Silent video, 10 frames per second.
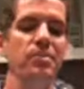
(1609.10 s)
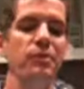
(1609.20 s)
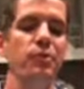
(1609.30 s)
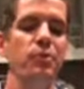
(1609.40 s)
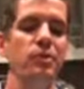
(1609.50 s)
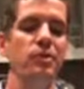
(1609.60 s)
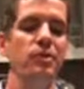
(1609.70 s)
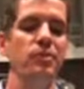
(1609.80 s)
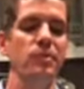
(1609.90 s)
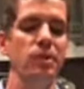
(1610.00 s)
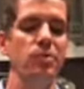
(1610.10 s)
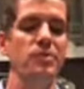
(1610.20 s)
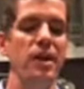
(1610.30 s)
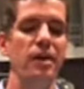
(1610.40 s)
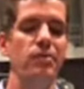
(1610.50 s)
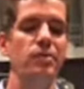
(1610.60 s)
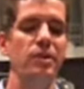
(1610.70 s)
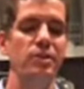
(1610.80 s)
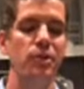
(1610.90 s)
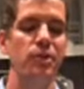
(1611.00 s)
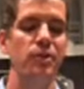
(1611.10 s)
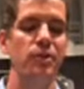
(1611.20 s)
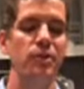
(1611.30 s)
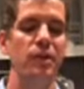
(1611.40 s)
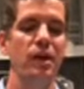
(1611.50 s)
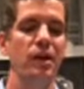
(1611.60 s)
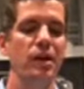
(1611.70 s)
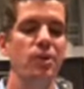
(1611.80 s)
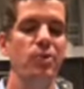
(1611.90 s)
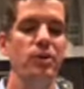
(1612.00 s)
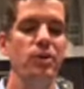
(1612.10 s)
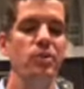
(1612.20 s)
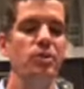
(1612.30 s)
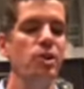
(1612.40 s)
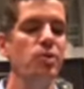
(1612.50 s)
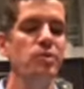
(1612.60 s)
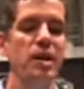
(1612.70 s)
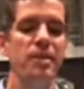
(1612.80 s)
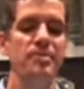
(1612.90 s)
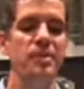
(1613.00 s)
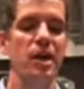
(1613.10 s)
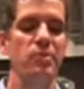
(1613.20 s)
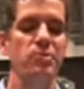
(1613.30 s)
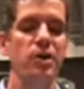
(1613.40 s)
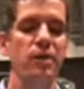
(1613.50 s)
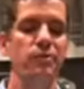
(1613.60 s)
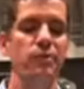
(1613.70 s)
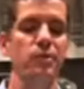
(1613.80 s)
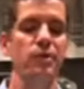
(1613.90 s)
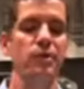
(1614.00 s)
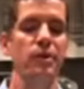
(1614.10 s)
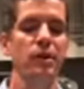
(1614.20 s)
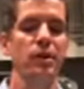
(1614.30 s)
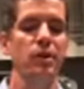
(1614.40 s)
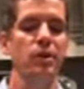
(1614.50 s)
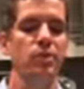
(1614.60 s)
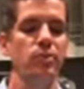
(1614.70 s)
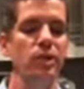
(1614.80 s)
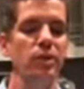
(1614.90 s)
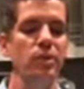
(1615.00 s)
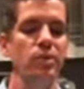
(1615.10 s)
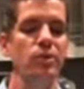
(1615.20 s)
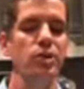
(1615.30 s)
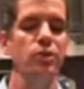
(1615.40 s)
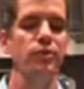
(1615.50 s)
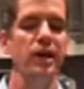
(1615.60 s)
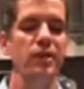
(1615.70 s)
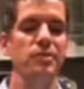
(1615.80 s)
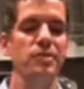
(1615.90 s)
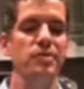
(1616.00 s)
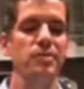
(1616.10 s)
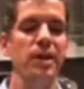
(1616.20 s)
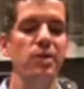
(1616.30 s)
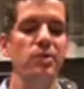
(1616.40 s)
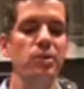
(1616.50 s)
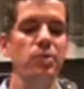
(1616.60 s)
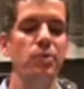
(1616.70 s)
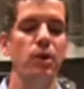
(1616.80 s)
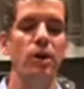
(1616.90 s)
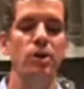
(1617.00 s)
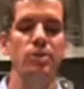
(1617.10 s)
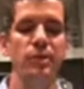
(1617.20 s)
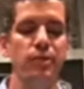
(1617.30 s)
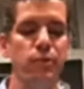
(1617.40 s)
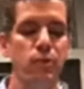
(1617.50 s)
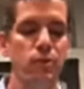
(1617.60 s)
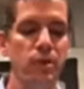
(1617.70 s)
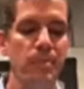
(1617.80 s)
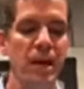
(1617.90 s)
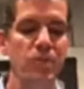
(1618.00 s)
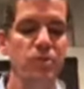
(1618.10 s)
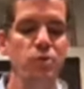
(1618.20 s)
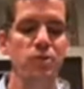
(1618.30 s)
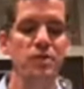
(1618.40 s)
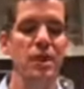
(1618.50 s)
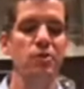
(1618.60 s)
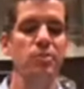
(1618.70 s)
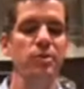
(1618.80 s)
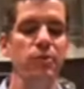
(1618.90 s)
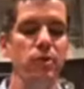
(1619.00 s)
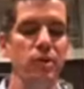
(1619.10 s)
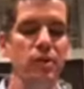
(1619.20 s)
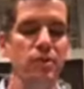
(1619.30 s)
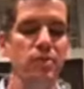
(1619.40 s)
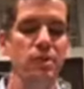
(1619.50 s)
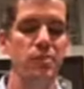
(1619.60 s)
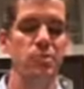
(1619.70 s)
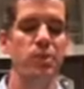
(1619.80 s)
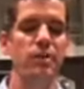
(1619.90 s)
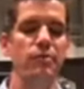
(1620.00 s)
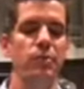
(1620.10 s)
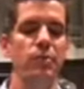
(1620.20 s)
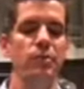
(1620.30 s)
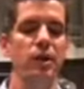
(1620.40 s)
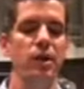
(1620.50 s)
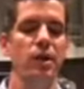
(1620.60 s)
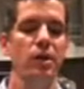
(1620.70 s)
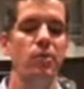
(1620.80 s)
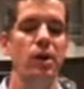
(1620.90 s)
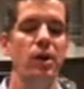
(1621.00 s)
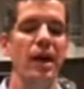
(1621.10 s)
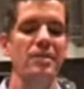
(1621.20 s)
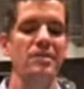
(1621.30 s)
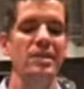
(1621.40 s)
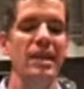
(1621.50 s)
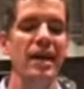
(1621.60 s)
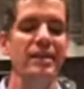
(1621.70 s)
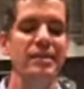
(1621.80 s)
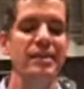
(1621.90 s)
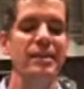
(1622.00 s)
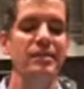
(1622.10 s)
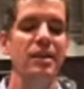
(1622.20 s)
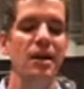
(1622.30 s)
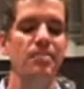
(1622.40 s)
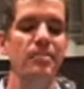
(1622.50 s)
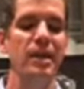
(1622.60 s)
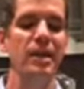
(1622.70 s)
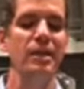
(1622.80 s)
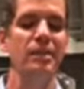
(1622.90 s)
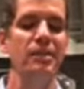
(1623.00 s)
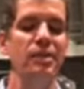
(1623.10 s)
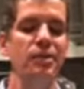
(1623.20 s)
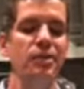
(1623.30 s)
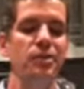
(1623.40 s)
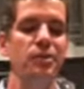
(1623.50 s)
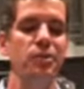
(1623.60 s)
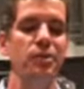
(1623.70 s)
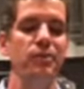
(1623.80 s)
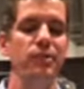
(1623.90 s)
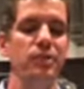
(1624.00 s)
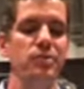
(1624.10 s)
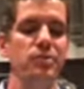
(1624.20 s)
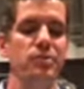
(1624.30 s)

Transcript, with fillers: before the, there was ever an earth, when there were no depths, I was brought forth. When there were no fountains abounding with water, before the mountains were settled, before the hills, I was brought forth. While as yet he had not made the earth or the fields